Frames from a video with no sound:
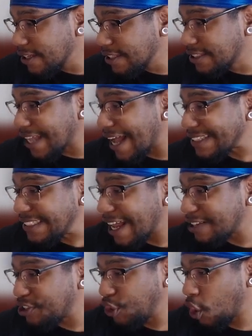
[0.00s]
That's
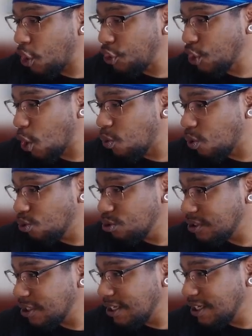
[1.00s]
not Qian Yo Woon.
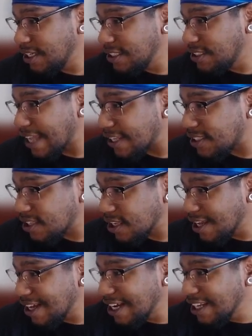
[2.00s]
That's
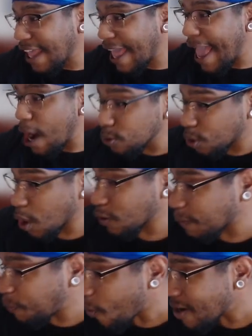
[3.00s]
the elder of the
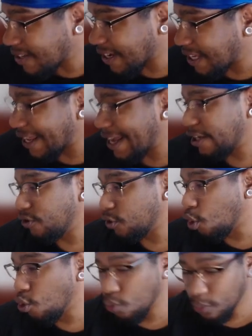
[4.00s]
Poison Clan. The
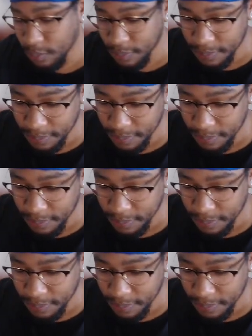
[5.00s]
Doom.